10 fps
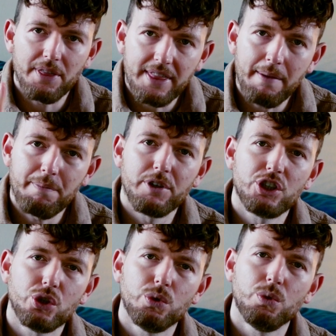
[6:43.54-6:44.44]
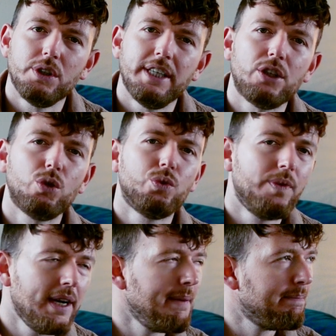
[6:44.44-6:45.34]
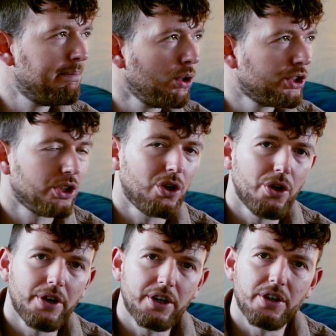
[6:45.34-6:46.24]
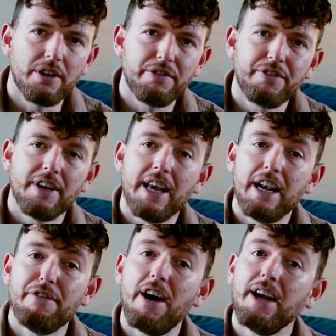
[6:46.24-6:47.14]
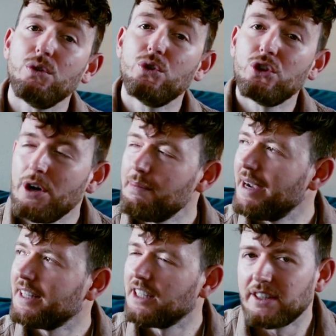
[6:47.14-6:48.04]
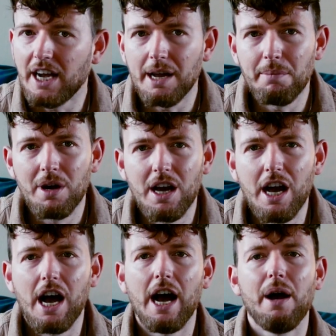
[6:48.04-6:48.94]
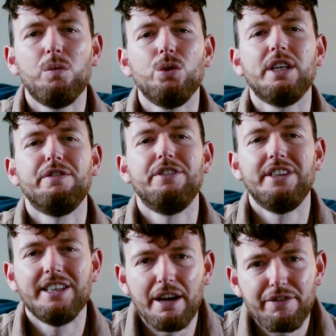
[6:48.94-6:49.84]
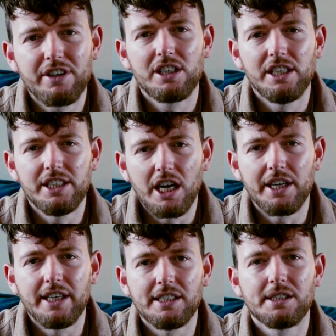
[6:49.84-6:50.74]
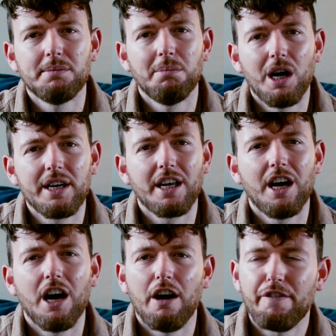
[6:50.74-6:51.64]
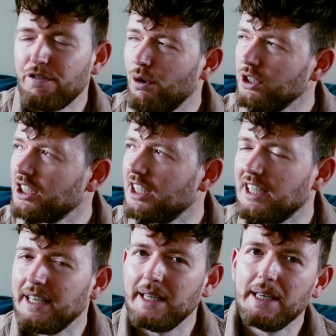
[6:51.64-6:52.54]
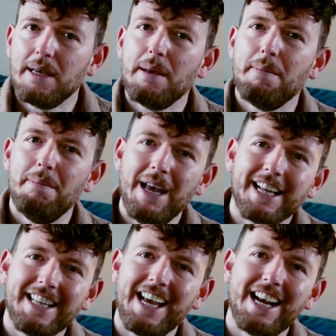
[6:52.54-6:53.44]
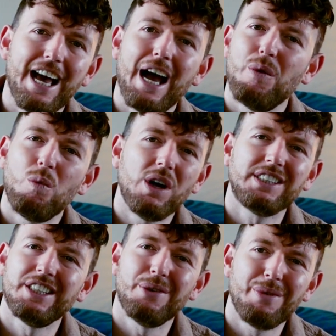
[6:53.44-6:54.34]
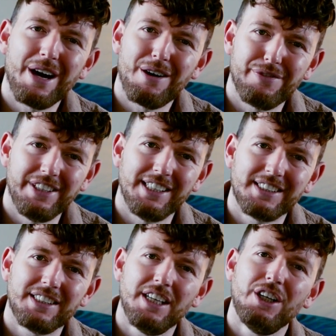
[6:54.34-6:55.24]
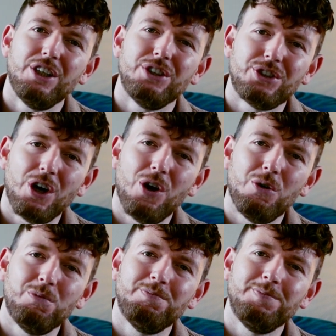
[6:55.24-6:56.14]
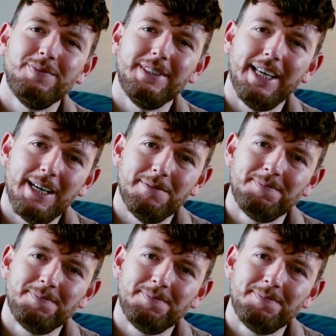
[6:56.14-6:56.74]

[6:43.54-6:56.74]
a tip with you that could really boost your learning curve. And if I could turn back the time, I would have definitely done this. But unfortunately, back then I wasn't aware of this. So yeah,